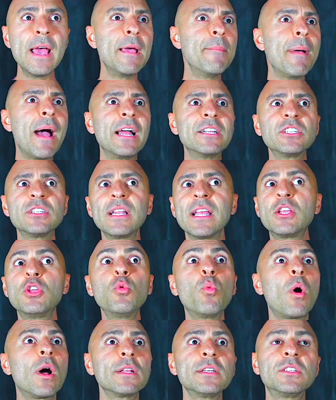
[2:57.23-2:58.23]
imagine like
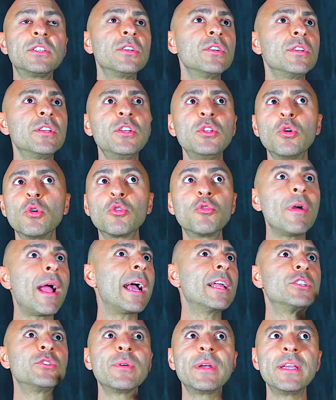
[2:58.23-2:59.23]
you wanted to you know
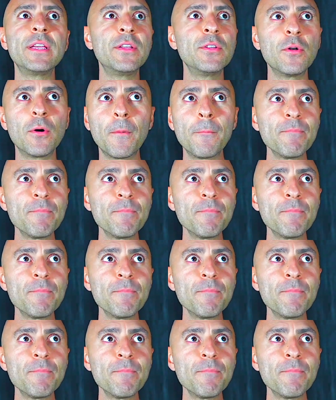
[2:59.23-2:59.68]
graduate you know